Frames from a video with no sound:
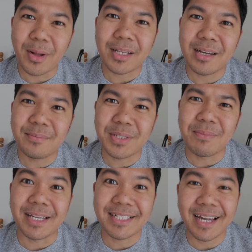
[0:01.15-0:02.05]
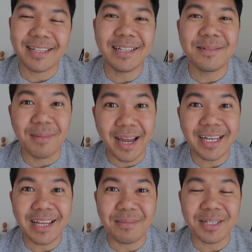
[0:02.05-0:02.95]
Welcome to my channel. My
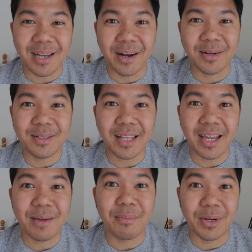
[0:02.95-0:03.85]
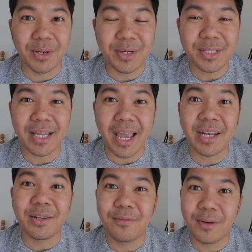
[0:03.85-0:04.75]
name is Harold. I am a nurse
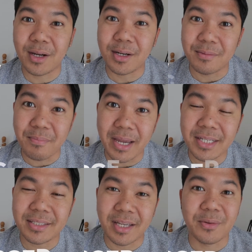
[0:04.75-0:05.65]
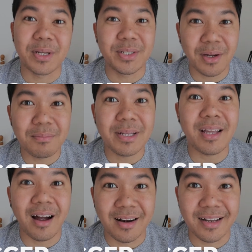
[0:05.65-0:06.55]
and a vlogger based here in
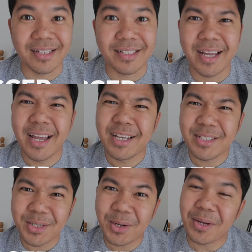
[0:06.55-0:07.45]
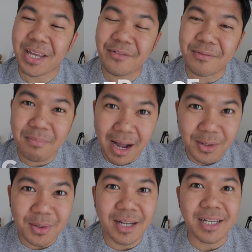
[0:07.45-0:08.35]
Dublin, Ireland. So, if
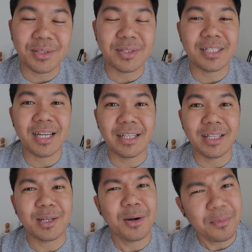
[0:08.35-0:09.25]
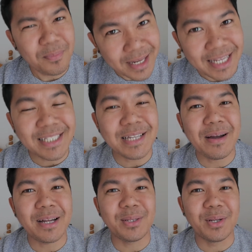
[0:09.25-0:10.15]
bago ka dito sa channel ko, please
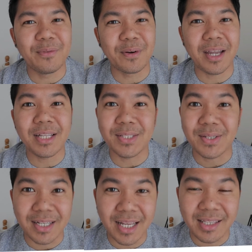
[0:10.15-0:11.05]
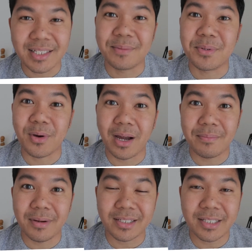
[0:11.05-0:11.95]
naman, don't forget to click the
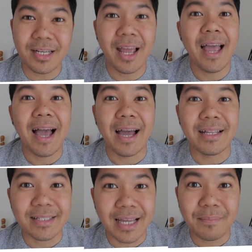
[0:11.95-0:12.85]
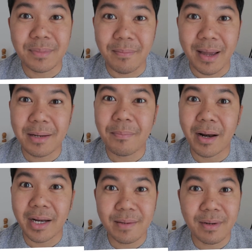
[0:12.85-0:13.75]
subscribe button and tap the bell
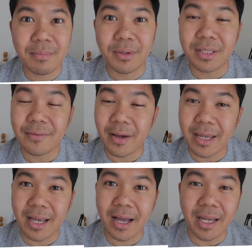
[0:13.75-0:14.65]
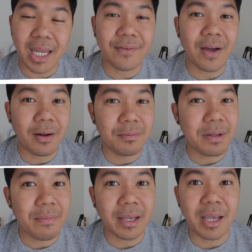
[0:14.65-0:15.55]
para naman ma-notify ka if I will
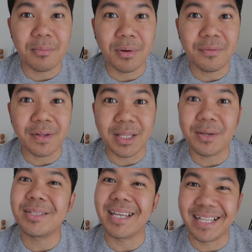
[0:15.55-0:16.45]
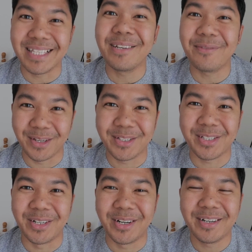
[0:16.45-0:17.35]
be making more videos in the
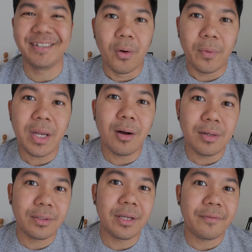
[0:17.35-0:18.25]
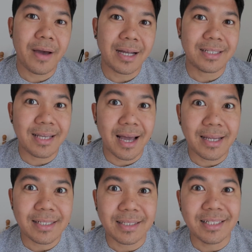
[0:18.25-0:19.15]
future. We all know the fact,
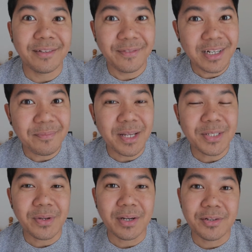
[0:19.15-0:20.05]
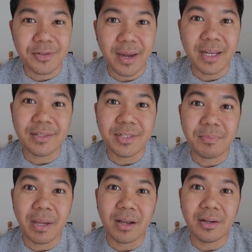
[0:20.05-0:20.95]
guys, that in the Philippines, we are trained to
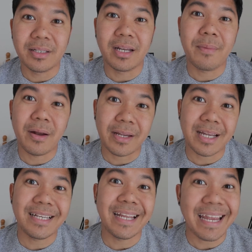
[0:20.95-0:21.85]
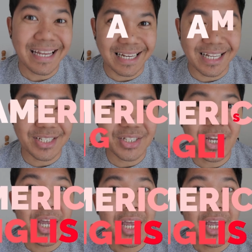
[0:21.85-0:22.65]
speak on an American English.